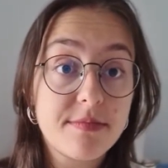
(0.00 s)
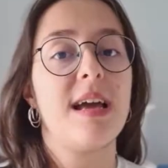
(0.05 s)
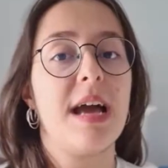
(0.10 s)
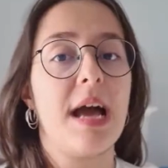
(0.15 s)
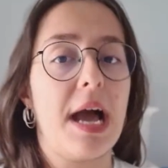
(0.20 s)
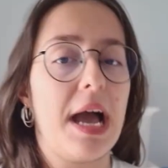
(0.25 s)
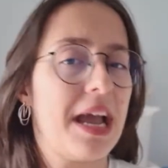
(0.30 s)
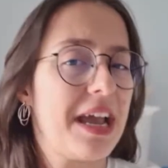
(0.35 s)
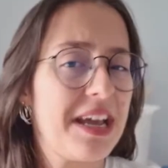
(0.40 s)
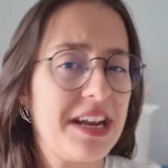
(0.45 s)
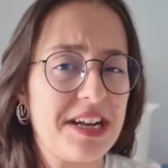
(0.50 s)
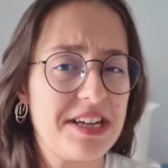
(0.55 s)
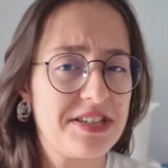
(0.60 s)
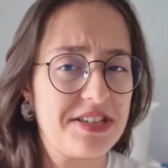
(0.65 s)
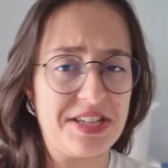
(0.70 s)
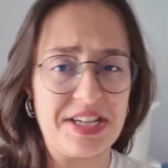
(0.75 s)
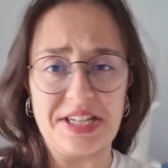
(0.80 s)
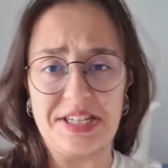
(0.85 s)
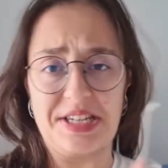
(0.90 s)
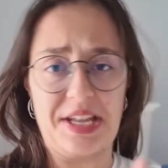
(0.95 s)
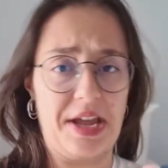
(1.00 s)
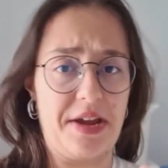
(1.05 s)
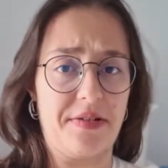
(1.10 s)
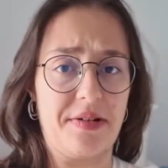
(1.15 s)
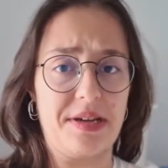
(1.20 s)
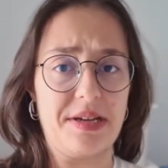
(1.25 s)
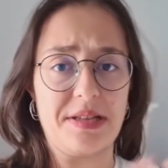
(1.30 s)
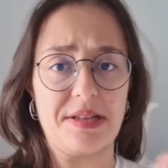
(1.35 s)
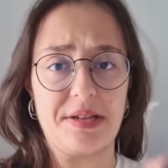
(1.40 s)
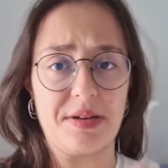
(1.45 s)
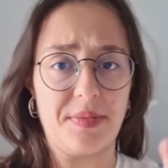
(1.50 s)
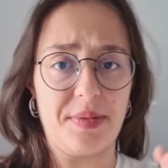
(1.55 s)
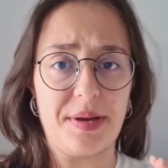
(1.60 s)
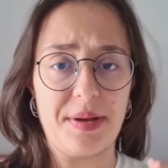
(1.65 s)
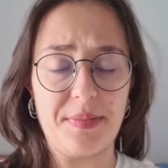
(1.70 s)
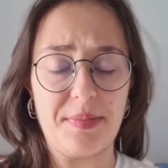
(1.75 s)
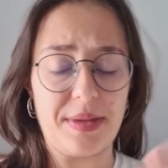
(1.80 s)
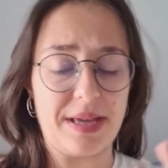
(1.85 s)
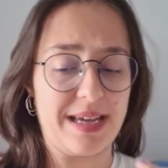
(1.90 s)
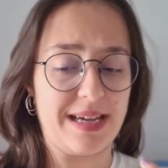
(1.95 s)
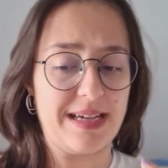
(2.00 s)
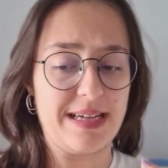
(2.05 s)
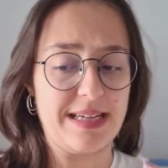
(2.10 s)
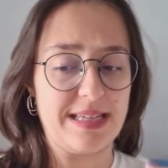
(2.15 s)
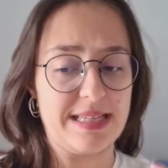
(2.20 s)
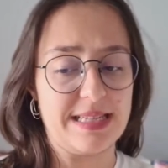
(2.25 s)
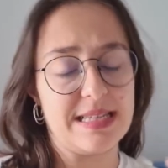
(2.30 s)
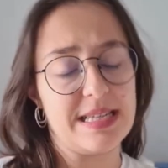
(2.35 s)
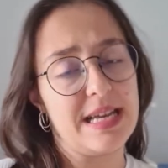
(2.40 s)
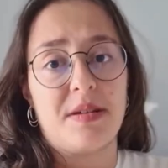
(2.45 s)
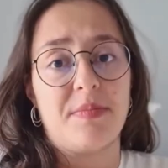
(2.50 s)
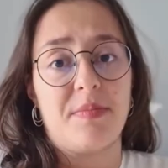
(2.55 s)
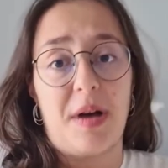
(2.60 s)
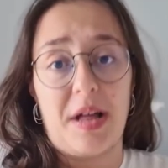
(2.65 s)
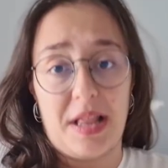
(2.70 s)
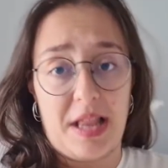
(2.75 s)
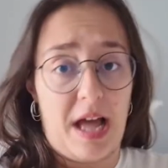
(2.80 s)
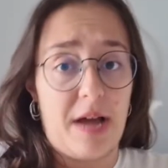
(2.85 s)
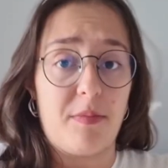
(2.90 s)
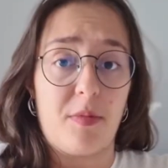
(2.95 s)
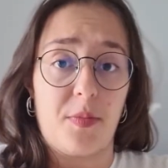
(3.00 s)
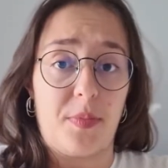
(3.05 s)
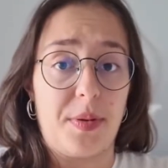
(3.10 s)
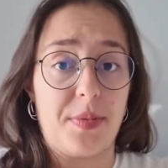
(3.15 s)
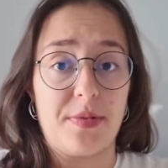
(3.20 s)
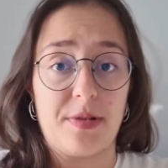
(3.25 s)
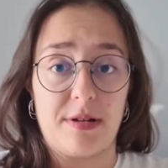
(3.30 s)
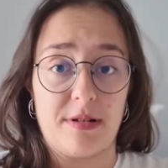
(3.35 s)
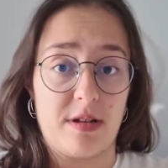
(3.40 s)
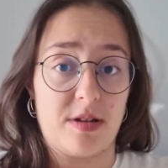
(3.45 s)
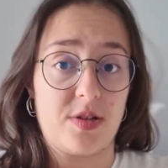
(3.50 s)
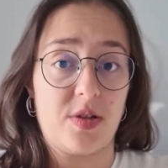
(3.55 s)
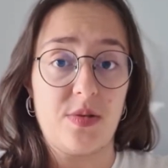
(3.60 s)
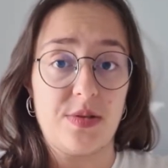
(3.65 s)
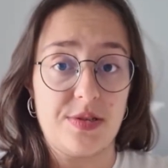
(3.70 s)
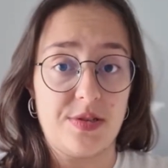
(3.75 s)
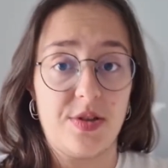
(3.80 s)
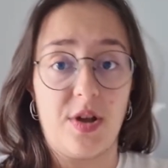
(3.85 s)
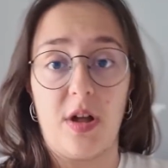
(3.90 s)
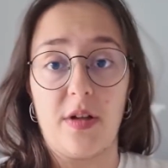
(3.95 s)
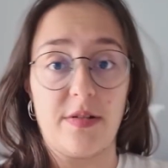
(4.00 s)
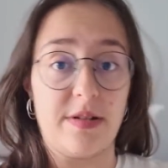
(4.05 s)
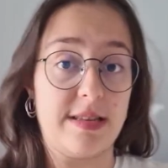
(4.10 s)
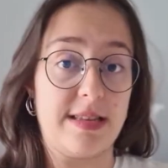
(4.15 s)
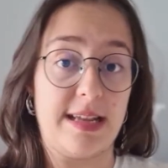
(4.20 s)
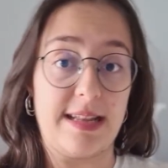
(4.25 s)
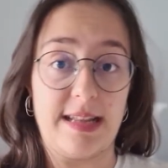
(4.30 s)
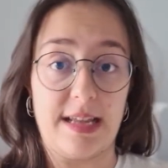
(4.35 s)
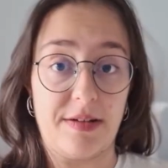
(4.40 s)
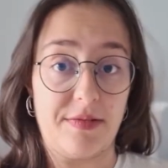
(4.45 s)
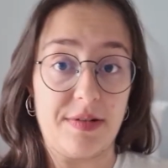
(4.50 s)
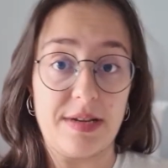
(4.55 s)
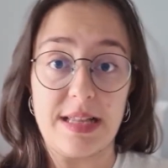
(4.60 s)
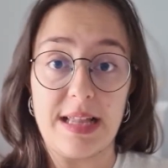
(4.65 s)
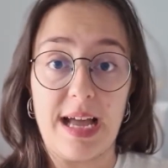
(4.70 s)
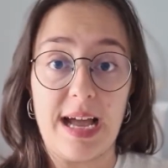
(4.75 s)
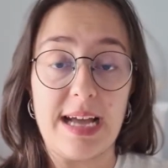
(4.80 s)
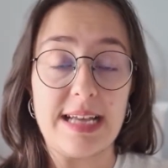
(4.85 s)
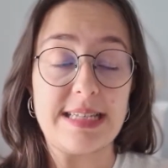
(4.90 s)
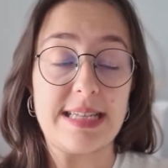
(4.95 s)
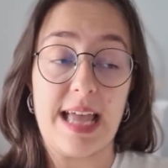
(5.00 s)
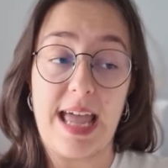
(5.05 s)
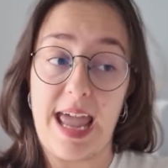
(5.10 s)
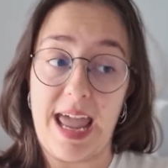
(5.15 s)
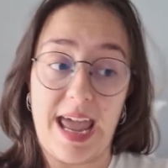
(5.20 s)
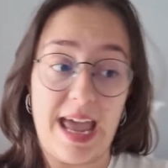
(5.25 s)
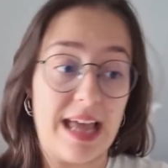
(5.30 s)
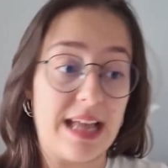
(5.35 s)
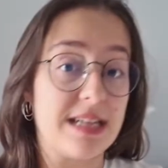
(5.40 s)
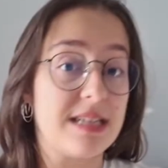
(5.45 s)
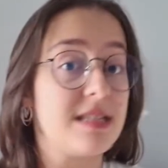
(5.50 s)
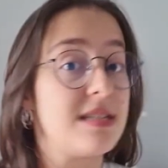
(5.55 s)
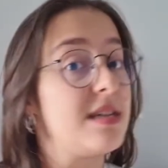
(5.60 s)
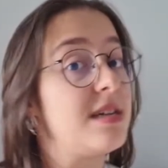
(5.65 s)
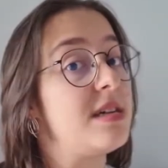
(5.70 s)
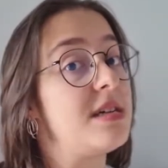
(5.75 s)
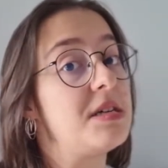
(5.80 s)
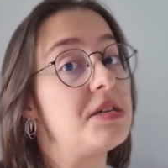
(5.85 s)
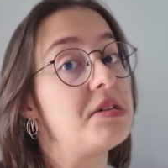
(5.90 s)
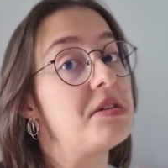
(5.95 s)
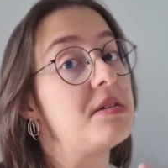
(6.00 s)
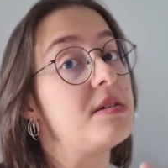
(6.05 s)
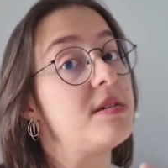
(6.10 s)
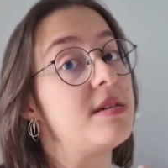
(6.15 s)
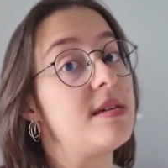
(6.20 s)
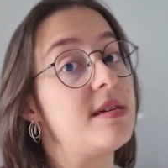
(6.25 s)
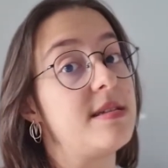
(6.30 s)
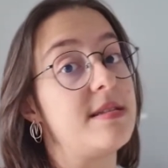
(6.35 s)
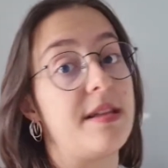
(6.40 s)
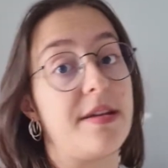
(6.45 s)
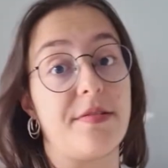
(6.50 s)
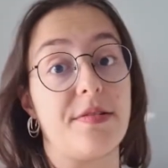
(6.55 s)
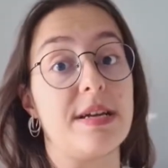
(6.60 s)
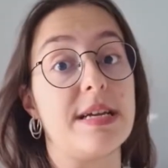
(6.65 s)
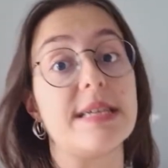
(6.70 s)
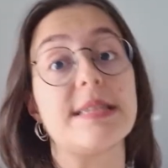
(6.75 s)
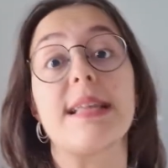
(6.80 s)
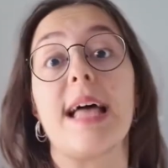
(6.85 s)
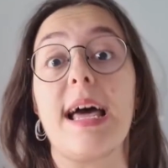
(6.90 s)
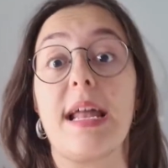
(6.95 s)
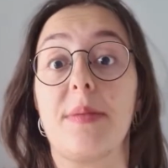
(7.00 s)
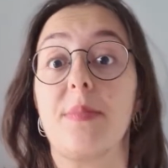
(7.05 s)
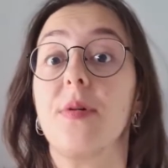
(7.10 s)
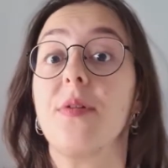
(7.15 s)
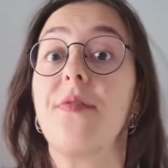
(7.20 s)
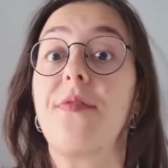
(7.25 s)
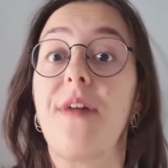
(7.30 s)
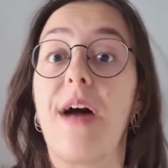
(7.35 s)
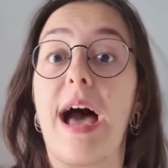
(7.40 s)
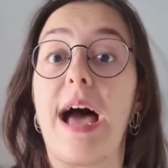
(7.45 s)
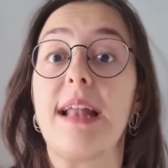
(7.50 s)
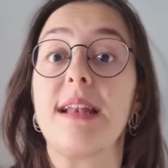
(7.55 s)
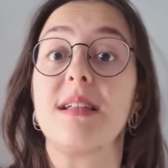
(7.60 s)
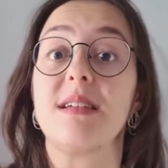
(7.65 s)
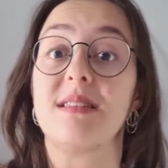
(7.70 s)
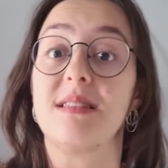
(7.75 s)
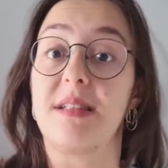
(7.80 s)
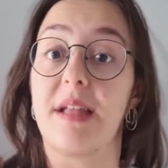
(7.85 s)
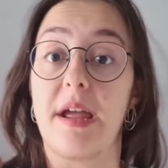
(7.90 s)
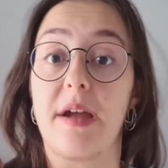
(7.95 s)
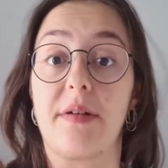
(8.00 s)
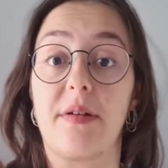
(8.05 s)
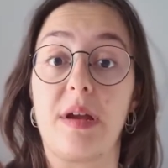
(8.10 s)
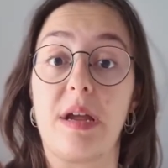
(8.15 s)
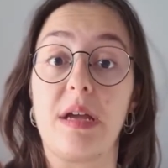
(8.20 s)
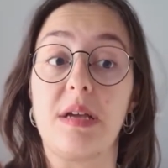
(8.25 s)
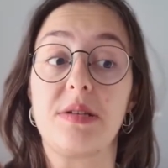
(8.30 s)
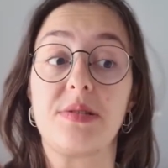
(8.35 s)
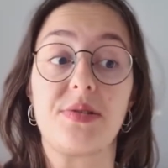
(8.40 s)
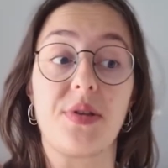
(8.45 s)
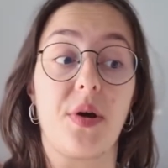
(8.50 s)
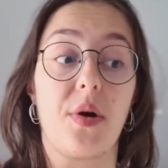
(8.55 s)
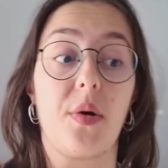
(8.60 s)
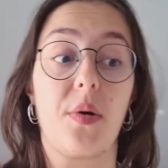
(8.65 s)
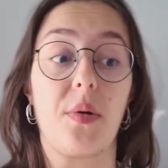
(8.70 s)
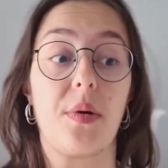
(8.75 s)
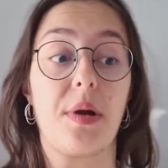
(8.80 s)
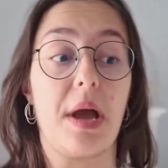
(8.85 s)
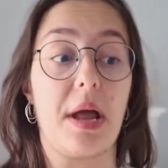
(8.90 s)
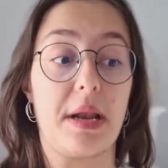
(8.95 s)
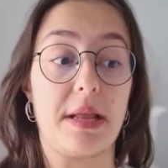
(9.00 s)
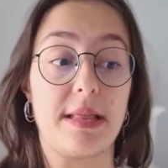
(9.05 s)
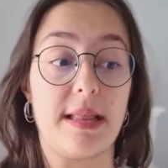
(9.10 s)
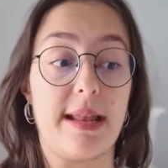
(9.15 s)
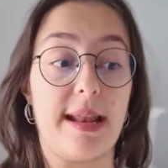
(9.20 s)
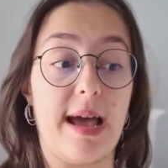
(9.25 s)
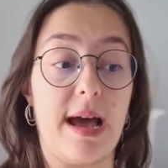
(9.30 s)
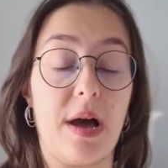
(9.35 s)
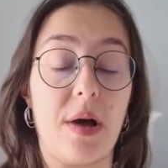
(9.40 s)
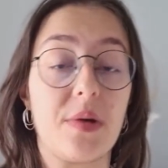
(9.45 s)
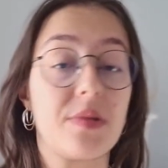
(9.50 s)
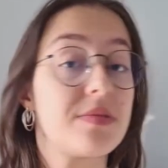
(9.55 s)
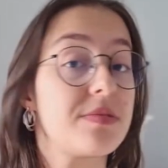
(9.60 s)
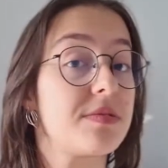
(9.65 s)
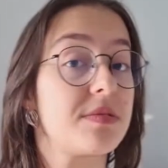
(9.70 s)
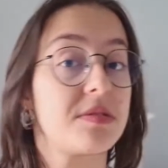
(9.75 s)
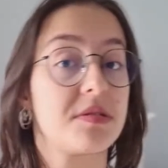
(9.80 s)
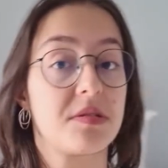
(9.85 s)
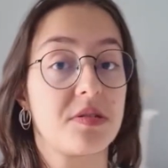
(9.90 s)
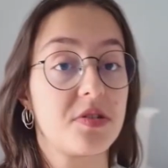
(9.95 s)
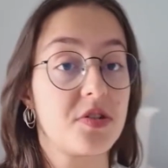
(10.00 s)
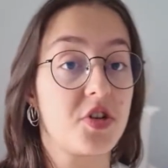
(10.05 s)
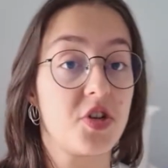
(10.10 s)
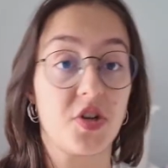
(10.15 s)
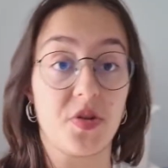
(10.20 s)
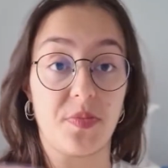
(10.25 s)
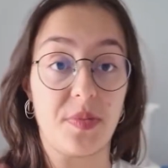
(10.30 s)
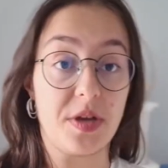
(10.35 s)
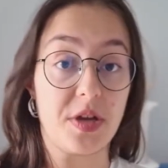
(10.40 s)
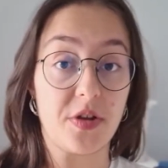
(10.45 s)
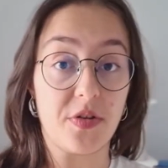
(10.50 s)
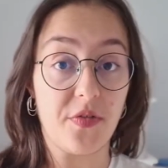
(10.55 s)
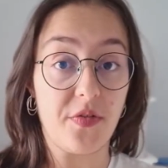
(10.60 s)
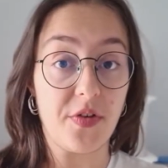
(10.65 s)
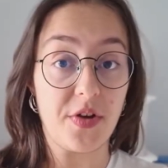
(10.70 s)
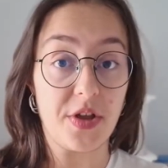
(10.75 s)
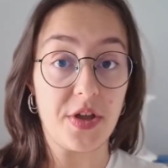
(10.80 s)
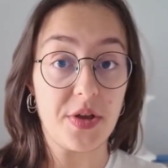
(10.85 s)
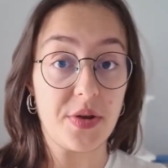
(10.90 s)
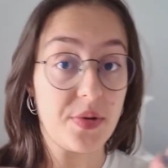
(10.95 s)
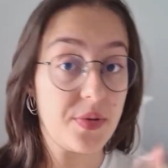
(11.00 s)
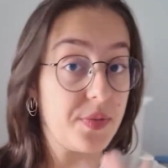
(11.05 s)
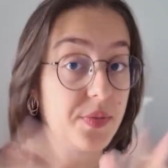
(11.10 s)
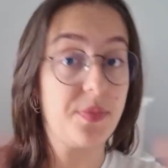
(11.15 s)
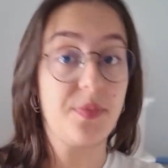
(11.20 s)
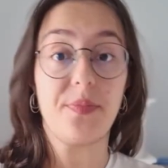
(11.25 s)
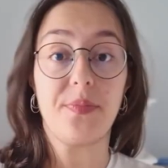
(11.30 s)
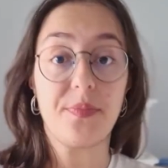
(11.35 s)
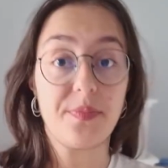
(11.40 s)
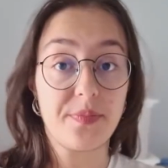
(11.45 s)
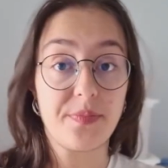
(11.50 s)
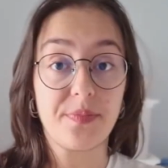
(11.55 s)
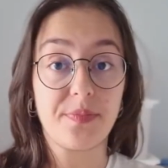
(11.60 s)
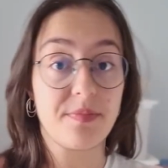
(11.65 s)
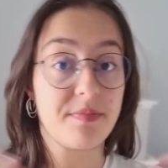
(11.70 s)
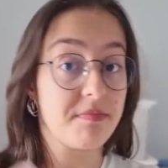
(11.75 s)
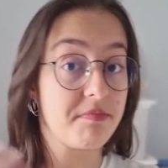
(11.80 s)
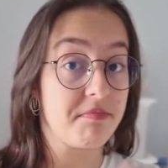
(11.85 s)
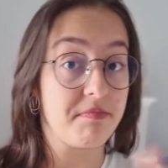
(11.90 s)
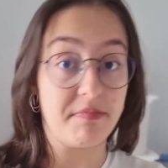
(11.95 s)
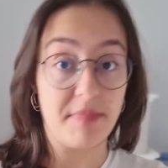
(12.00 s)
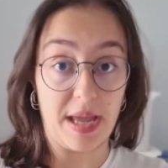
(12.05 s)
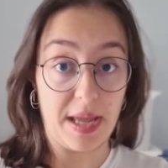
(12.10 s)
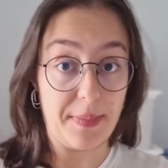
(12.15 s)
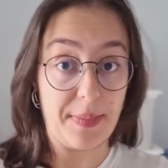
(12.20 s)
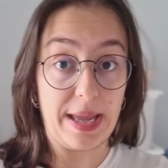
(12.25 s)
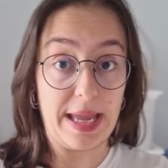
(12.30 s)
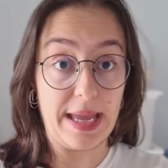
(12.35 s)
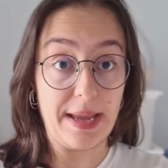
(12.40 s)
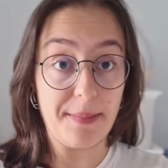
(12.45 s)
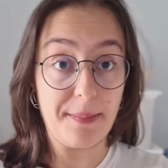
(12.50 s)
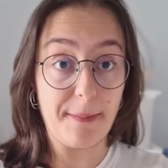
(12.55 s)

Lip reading: I can understand dairy a little bit because a lot more people are lactose intolerant than they realize, and there is animal fat in dairy, so cutting that out could be good for you, maybe.